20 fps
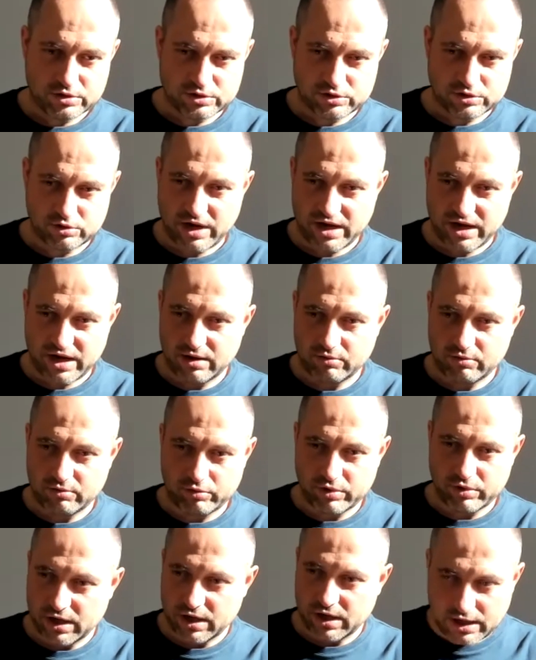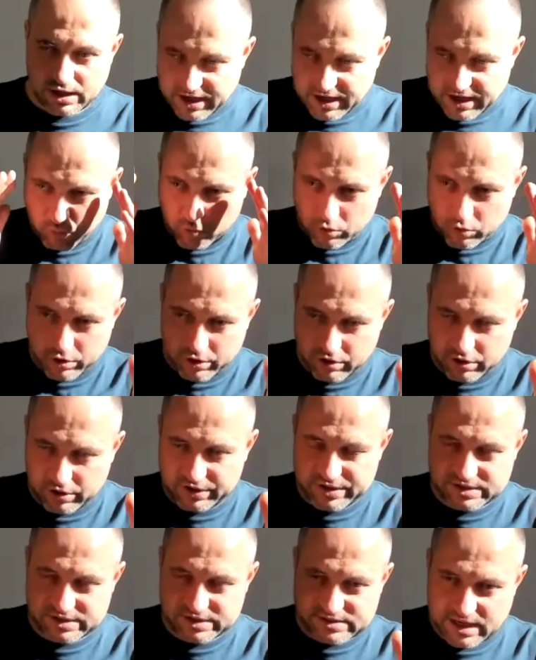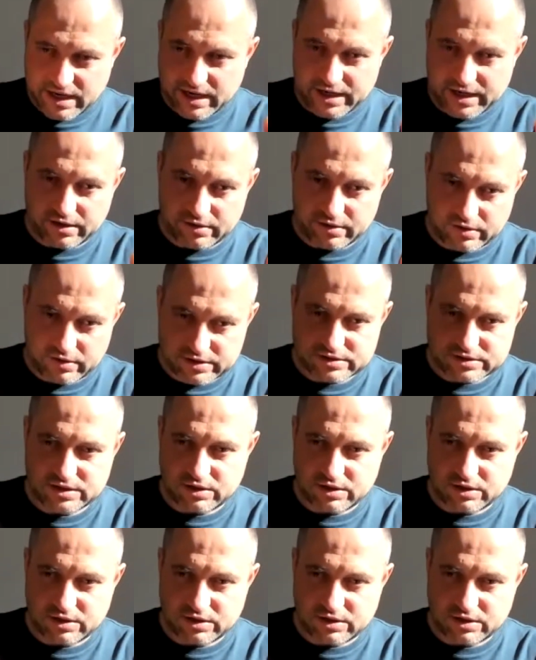So I really like work on designing this.